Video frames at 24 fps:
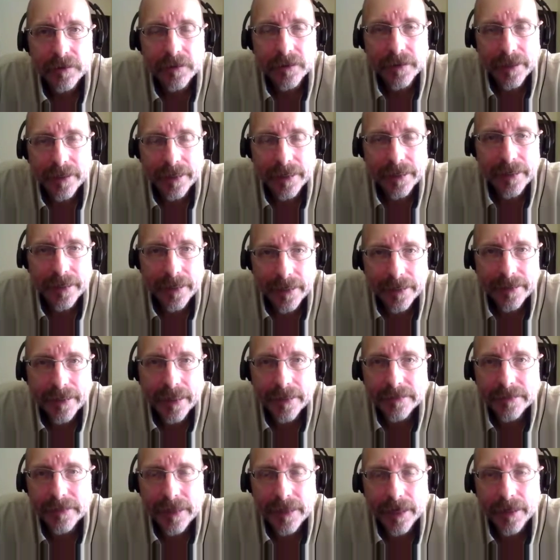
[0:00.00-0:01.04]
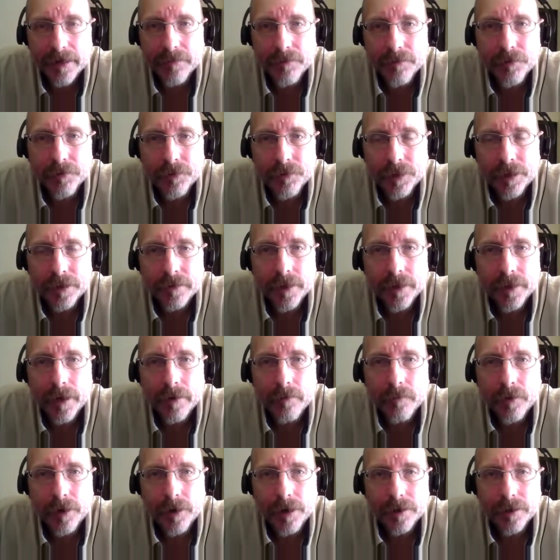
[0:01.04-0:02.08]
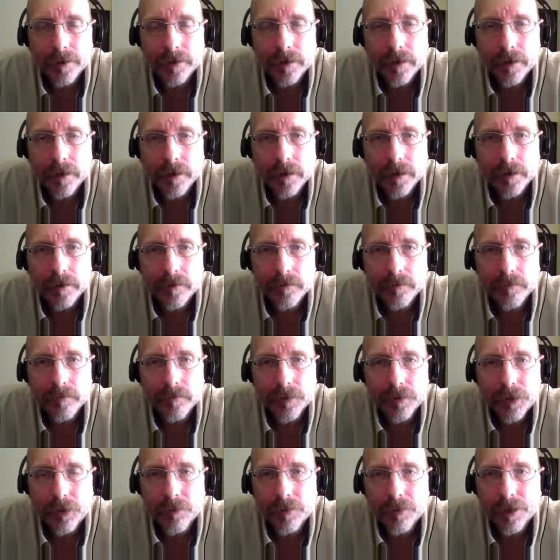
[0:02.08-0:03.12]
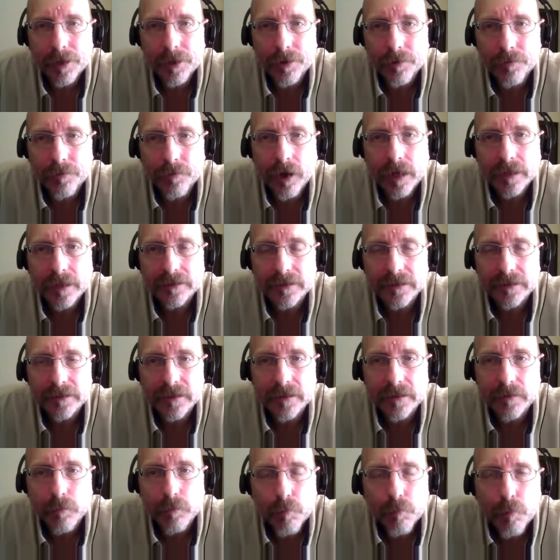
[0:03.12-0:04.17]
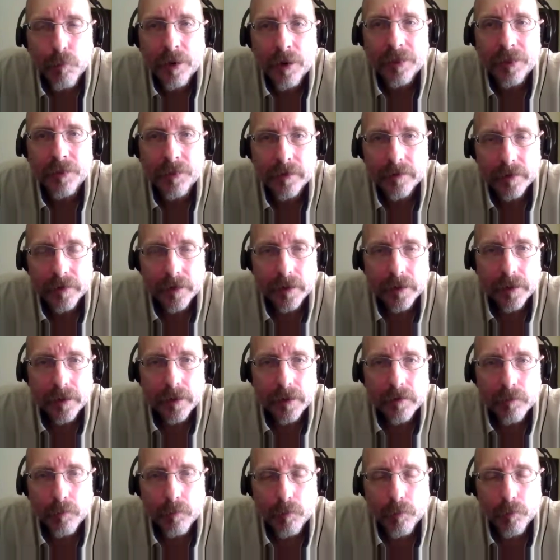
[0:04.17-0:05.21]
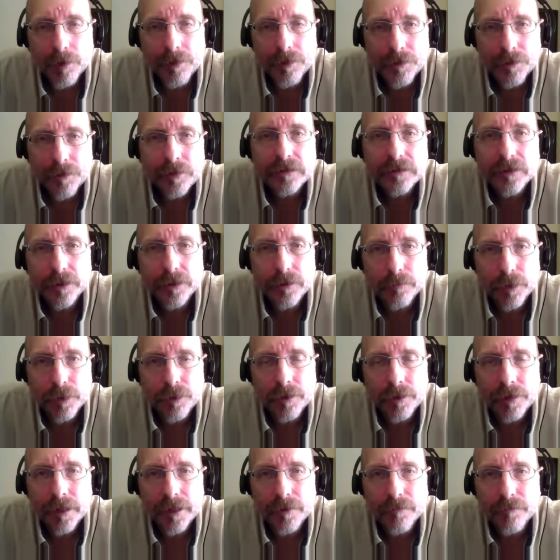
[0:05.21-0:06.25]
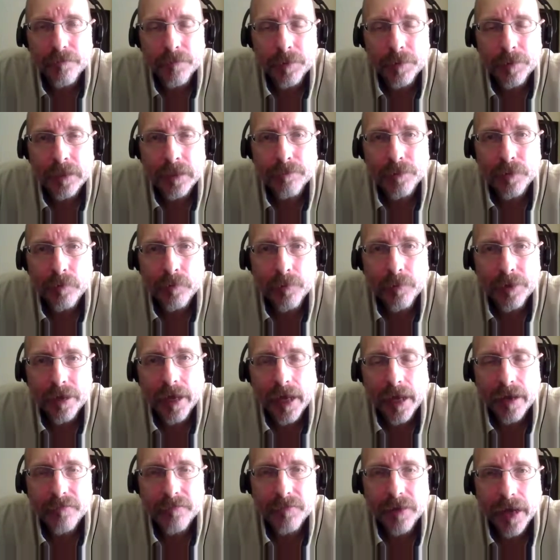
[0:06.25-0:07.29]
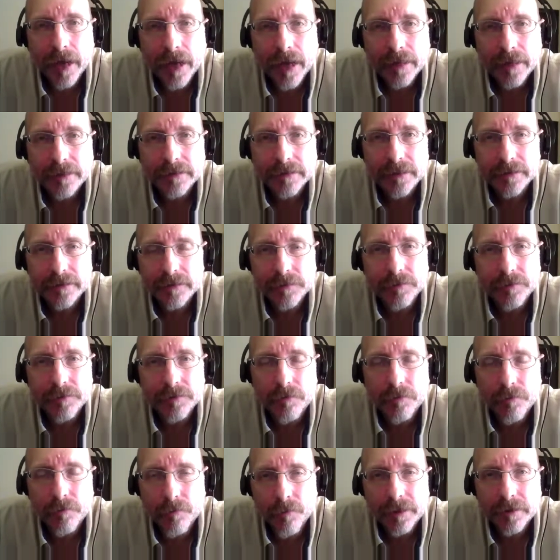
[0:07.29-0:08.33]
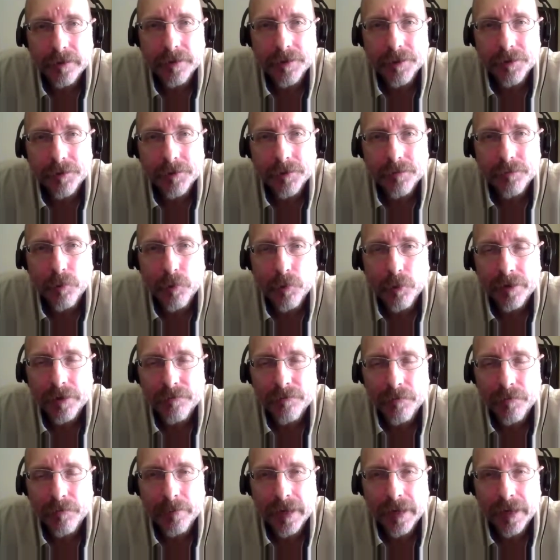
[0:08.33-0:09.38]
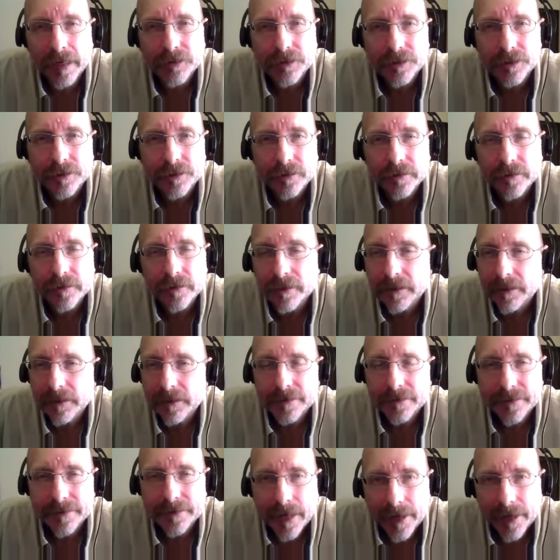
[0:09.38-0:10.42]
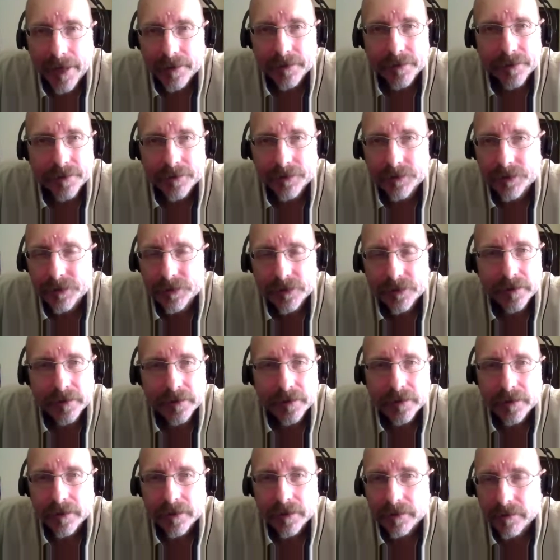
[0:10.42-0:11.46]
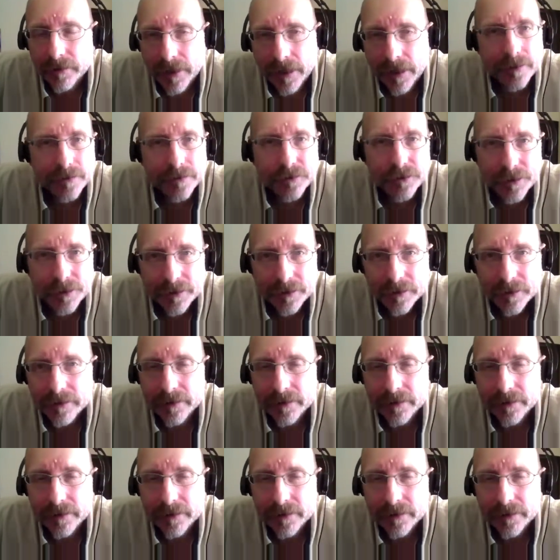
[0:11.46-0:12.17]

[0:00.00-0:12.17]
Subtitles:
And that's kind of the thing that I want to you know, get across, is that with this community of people, we have access to a great deal more information, knowledge, logic